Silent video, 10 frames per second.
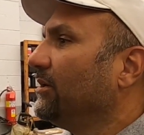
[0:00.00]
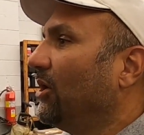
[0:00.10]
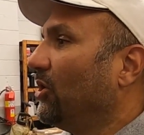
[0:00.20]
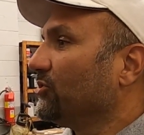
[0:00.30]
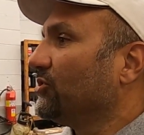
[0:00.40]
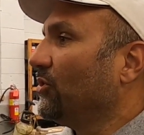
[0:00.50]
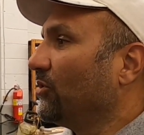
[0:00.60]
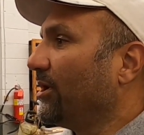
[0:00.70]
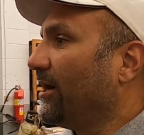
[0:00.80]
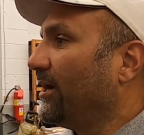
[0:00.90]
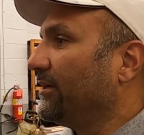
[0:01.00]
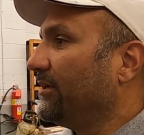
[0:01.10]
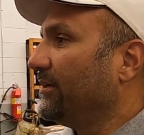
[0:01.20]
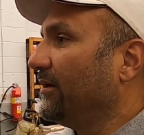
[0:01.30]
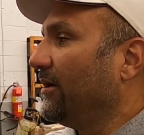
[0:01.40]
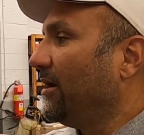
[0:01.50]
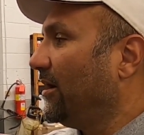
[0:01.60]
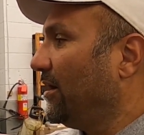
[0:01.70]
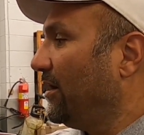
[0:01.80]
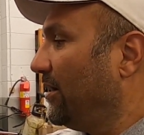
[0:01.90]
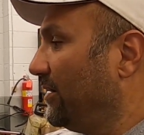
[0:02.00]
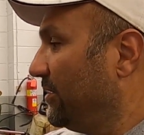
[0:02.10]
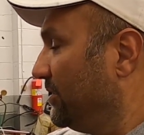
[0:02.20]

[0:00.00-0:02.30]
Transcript: Also got, I